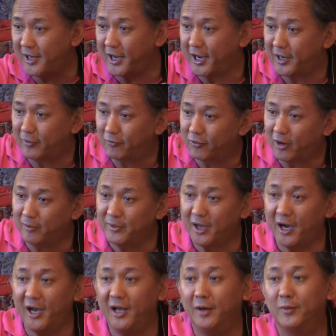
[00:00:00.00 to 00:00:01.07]
And from the
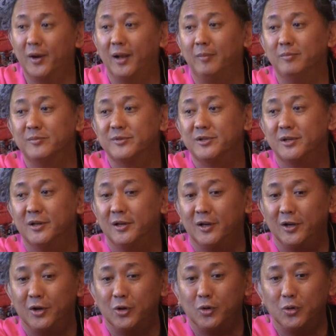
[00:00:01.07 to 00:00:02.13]
higher realms,
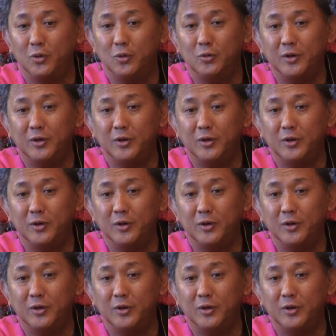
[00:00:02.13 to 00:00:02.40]
you